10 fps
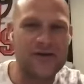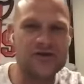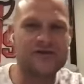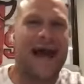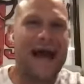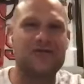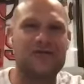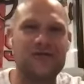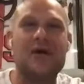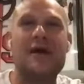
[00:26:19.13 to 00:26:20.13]
You just have
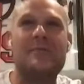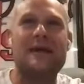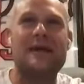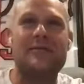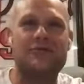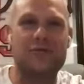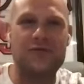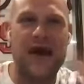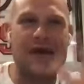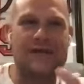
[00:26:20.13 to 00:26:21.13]
to be able to
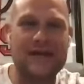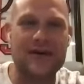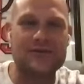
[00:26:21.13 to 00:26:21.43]
find the deal.